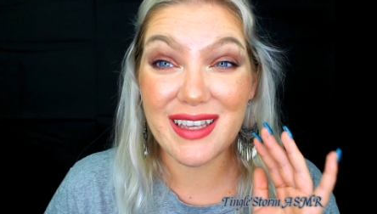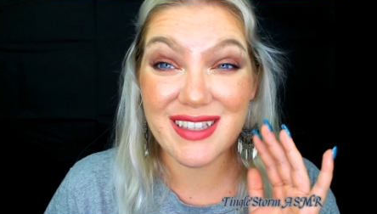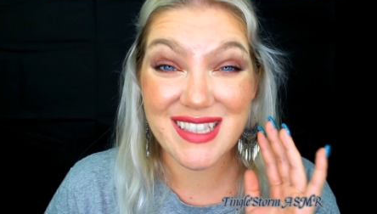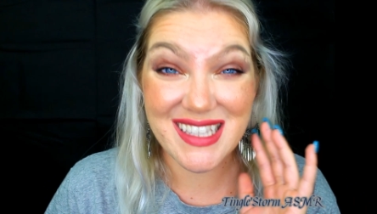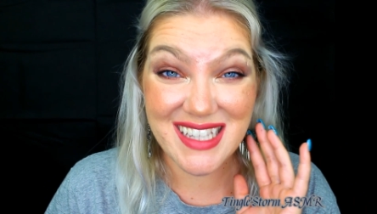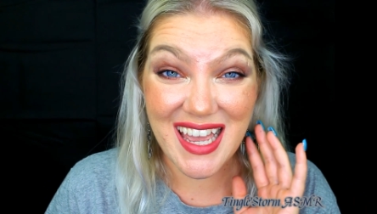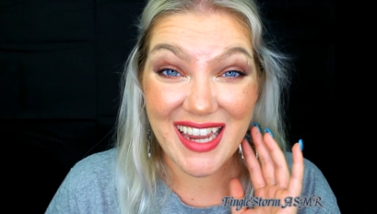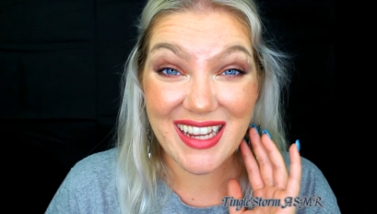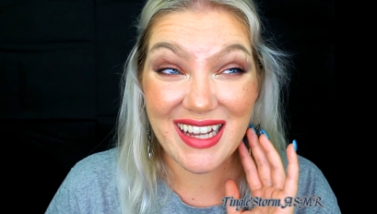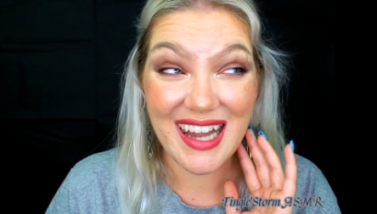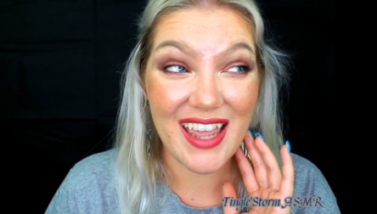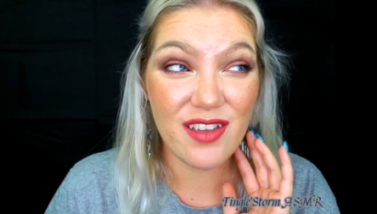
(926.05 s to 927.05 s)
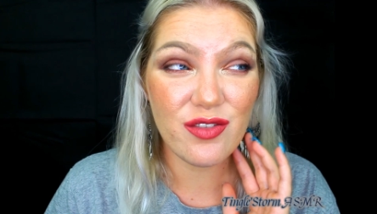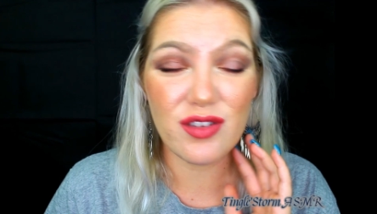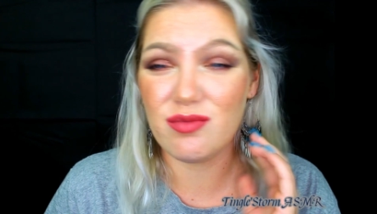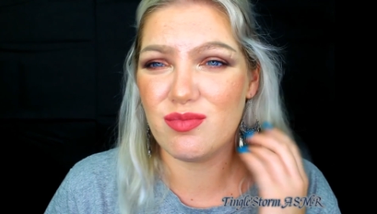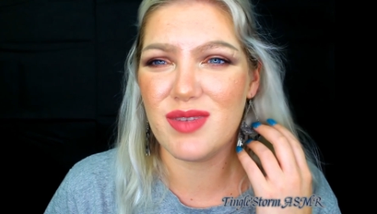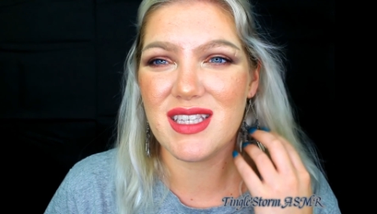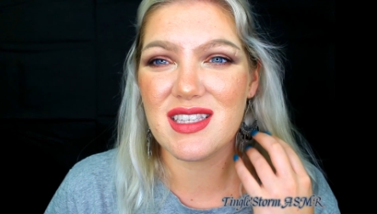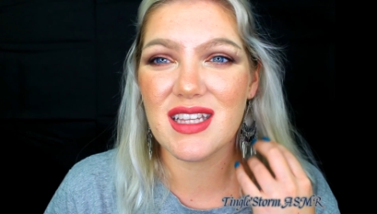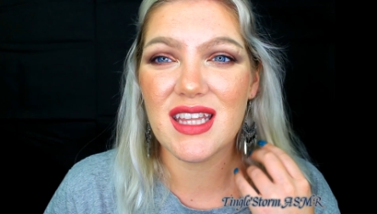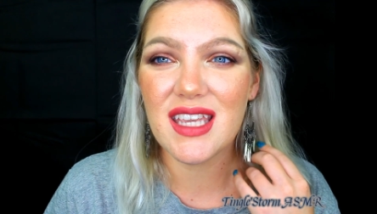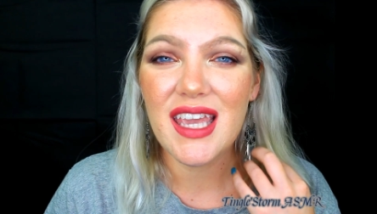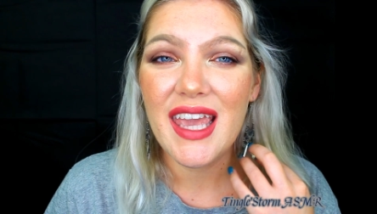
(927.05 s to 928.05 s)
entire life,
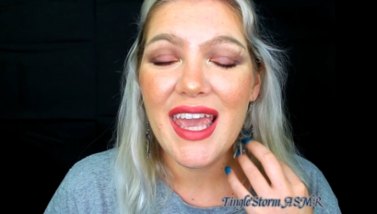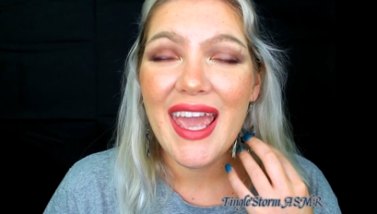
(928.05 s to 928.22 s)
basically,